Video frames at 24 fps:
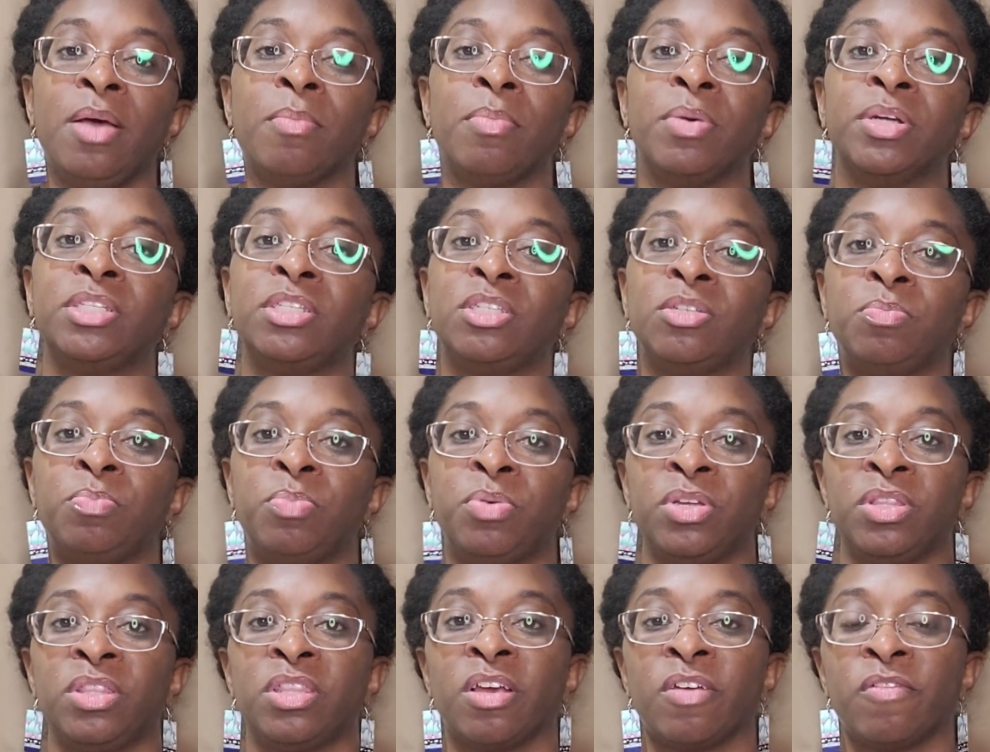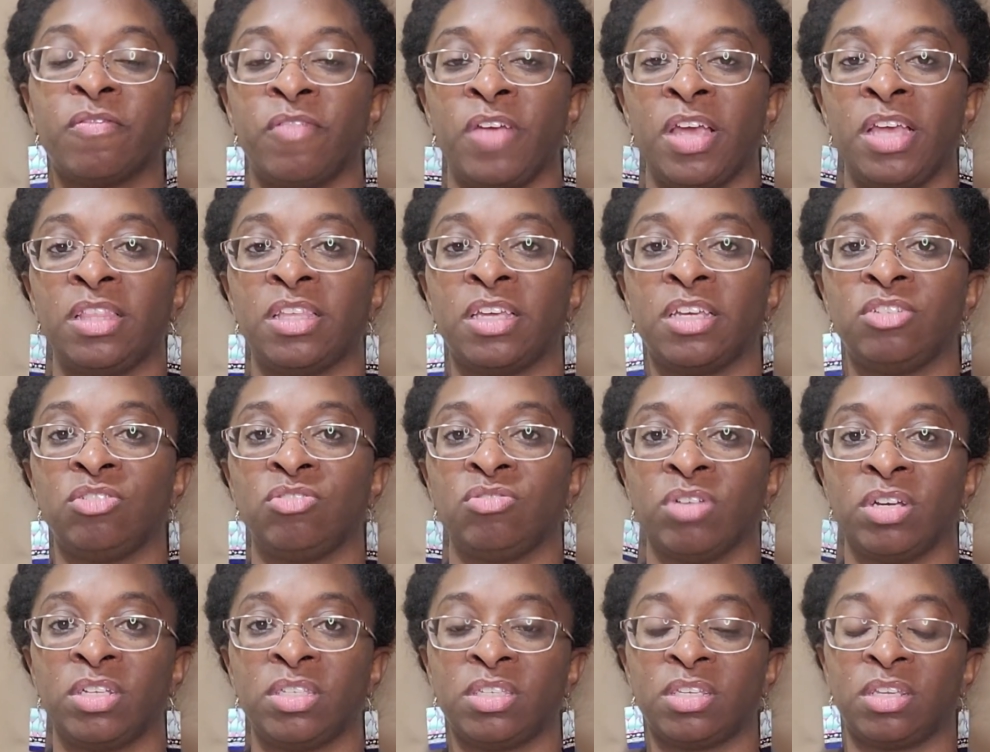but to put their faith and
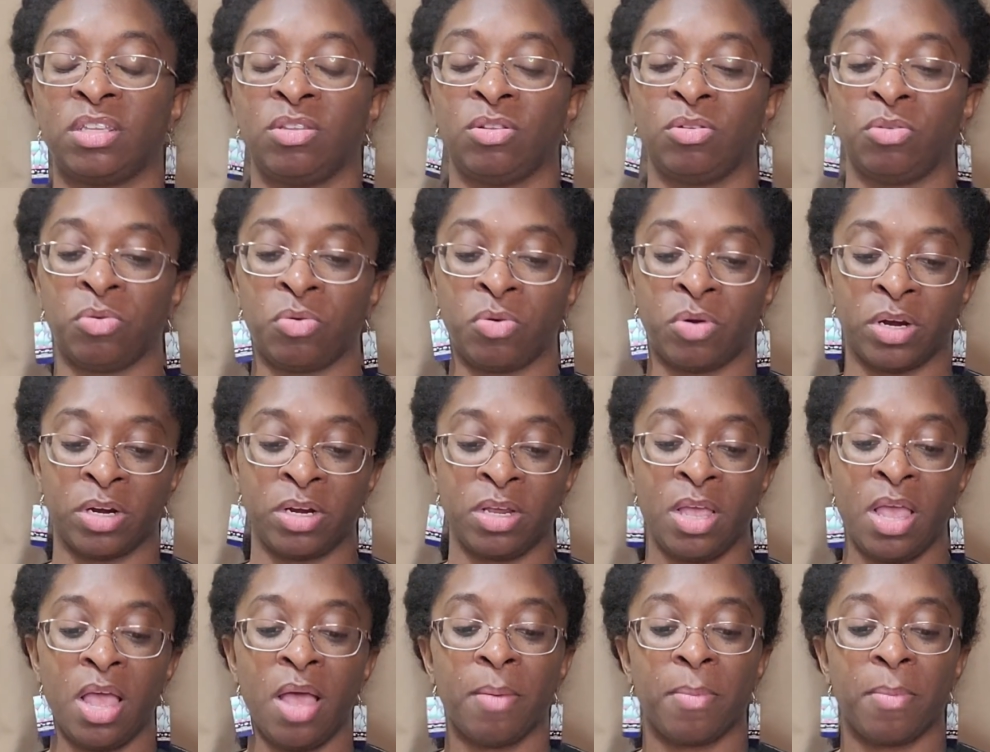trust in the Lord.